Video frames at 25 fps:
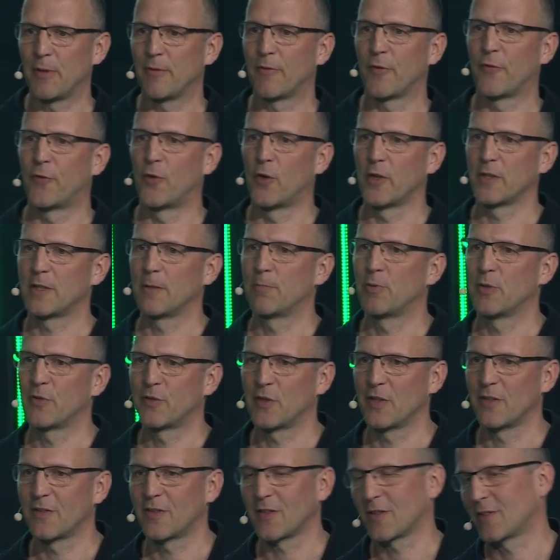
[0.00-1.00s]
with
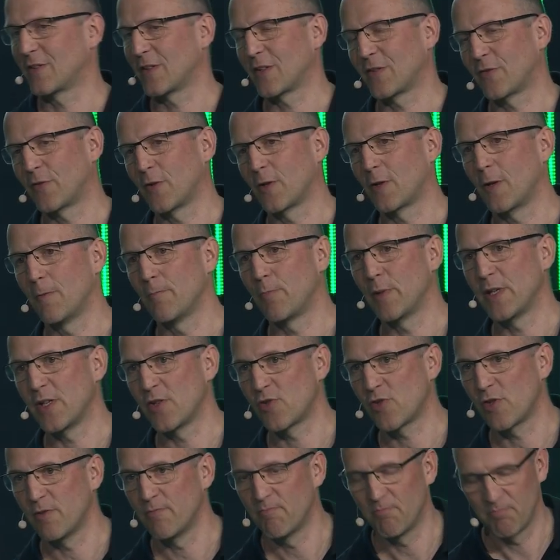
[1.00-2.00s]
40% successful
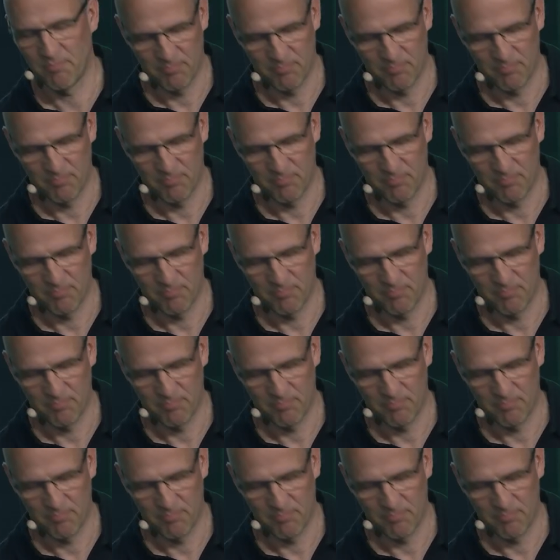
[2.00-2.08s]
completion,